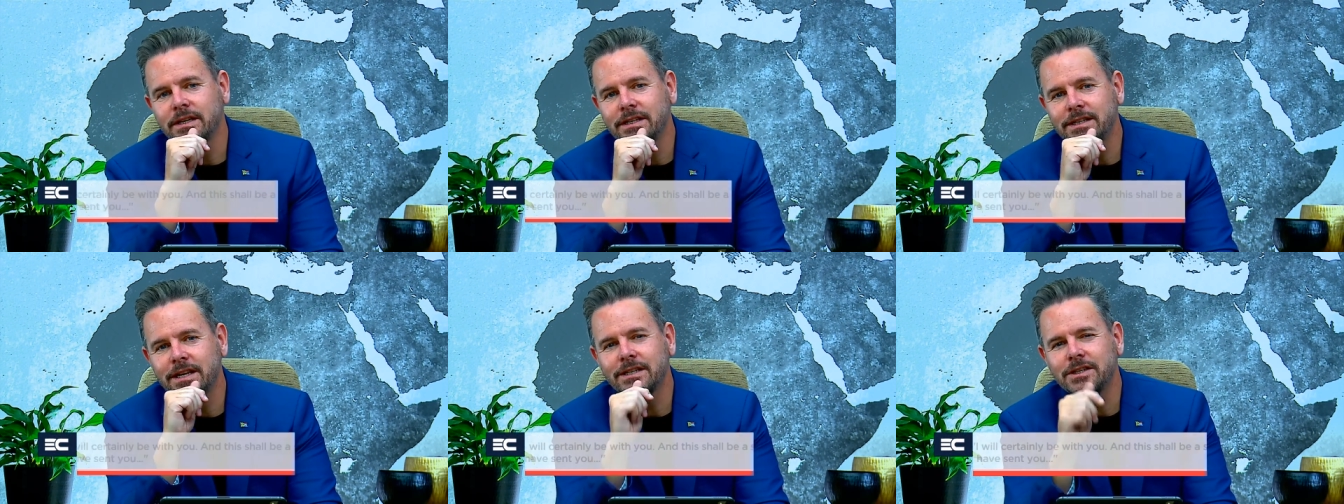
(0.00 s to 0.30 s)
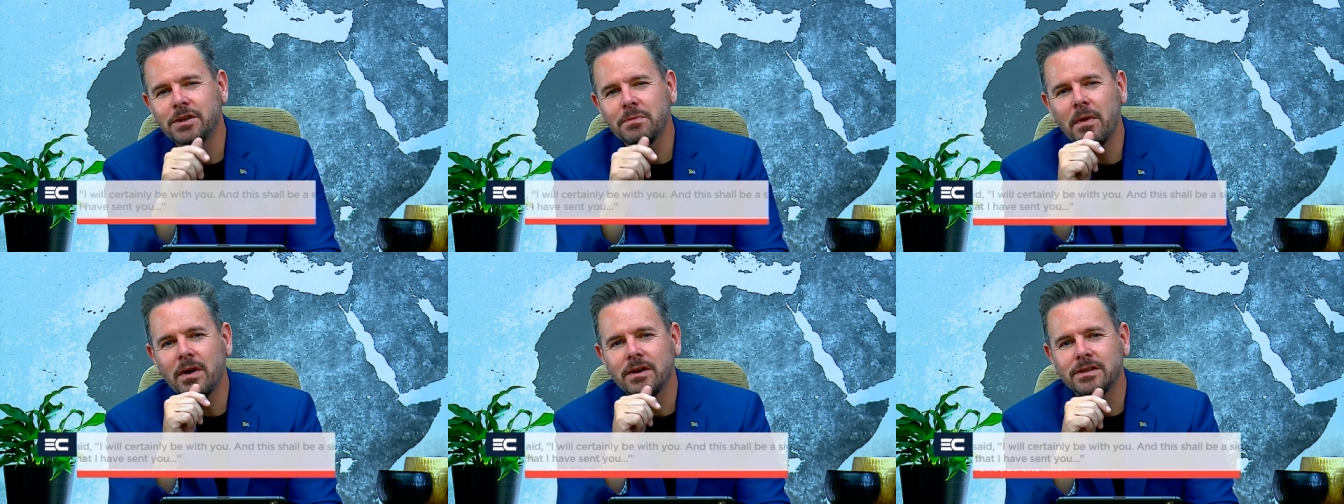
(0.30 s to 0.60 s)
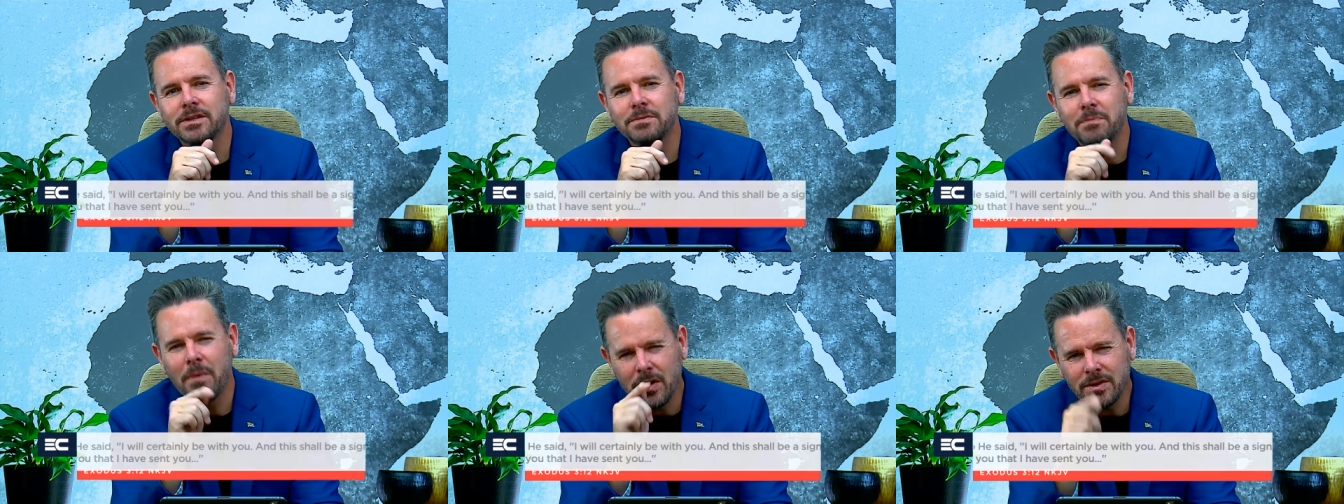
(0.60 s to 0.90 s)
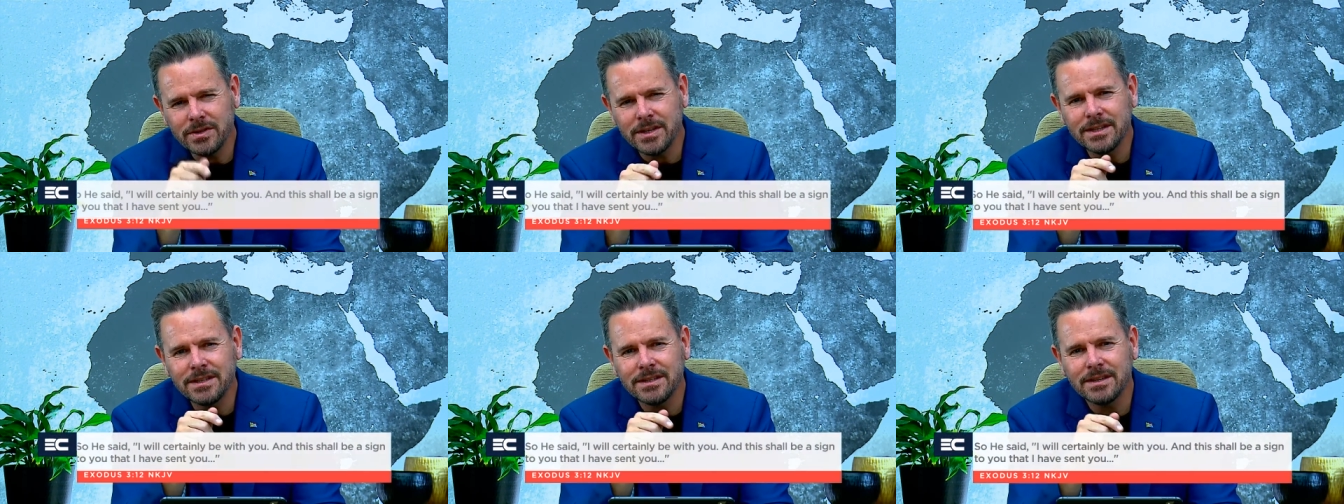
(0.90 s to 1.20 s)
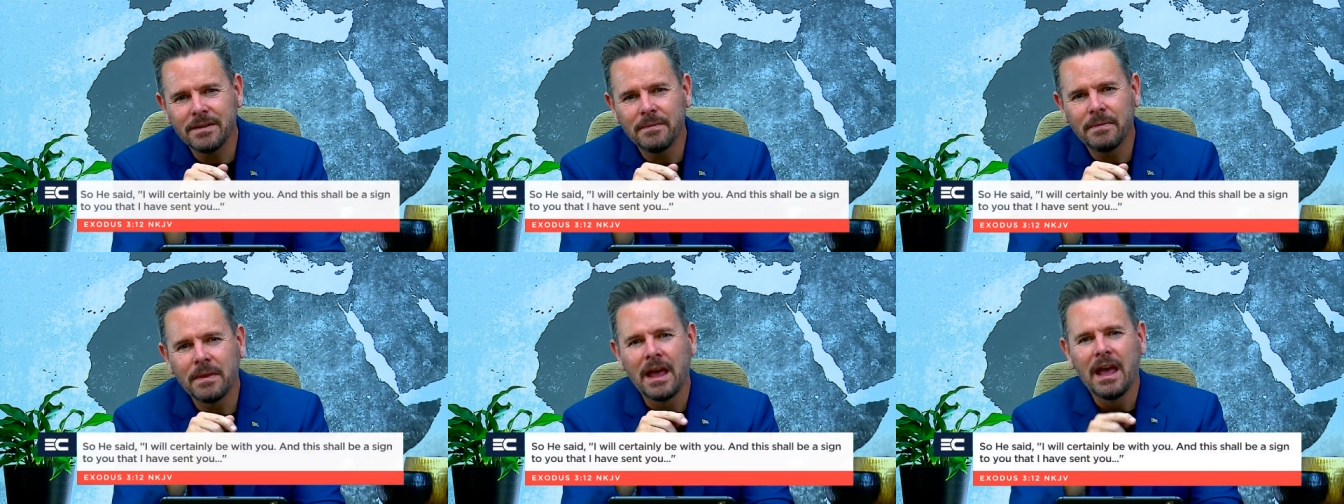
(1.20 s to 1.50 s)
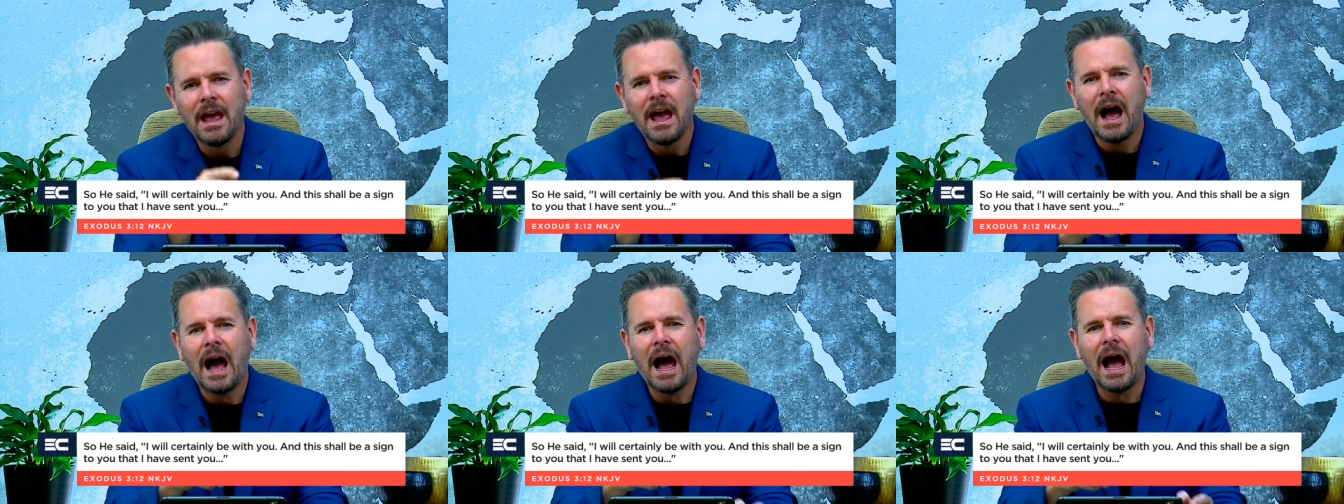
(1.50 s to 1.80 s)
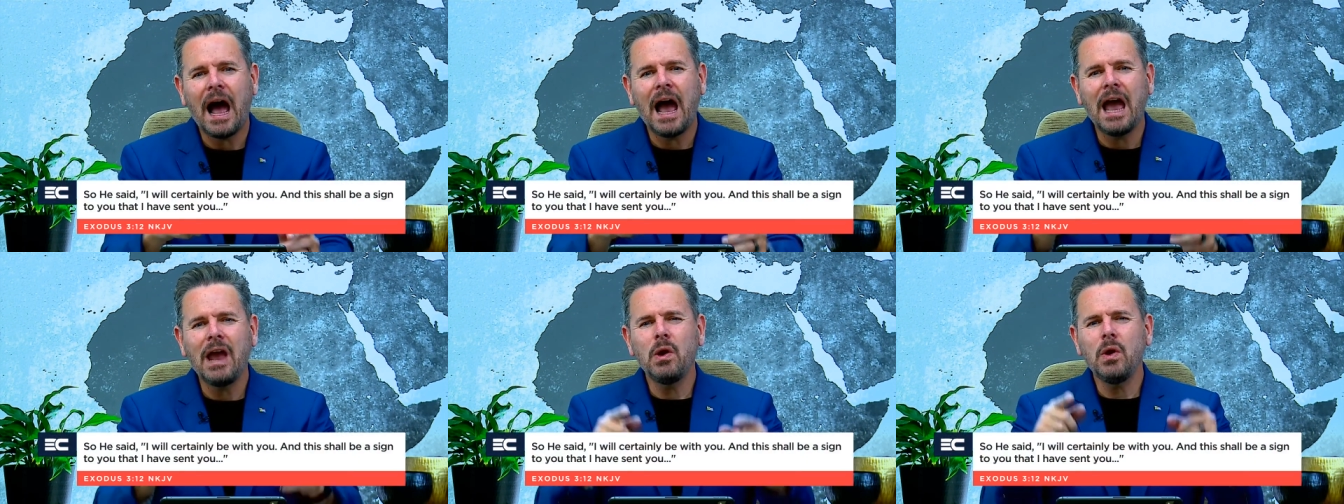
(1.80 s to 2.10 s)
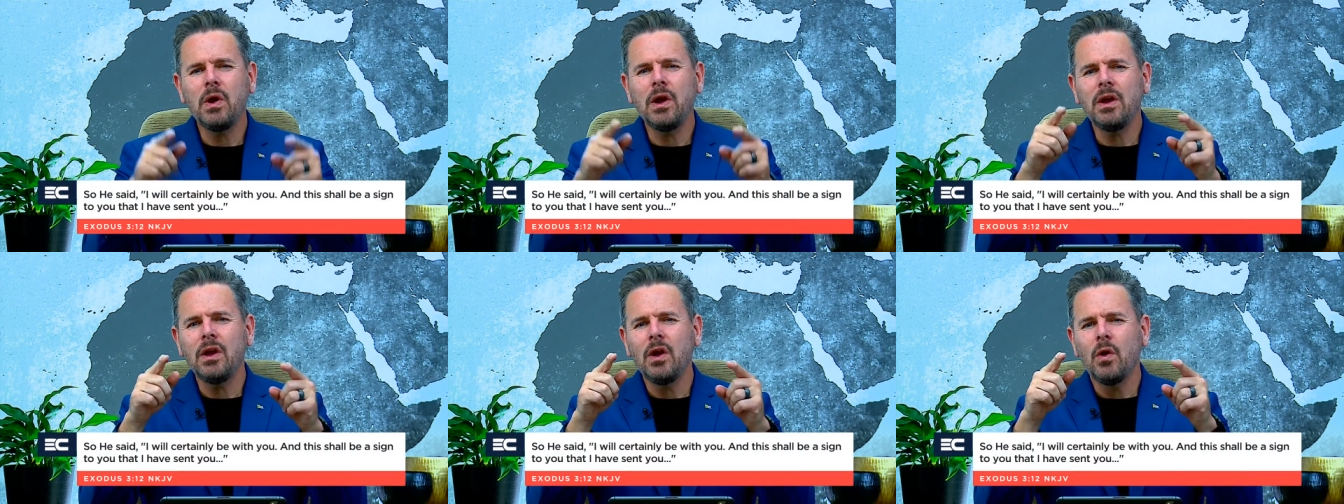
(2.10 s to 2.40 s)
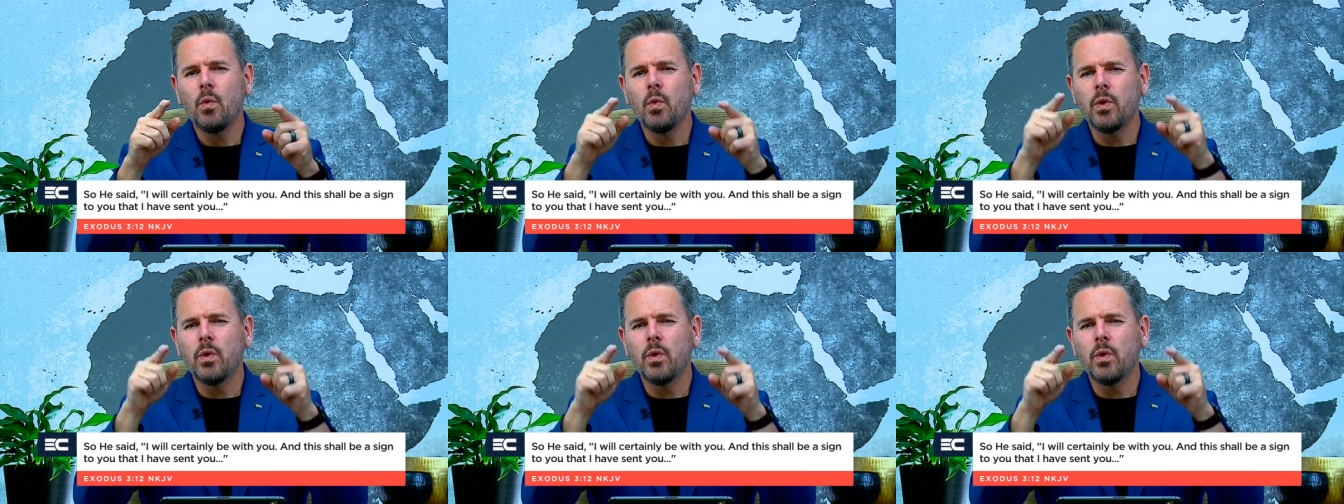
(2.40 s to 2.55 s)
He says to Moses, Moses, I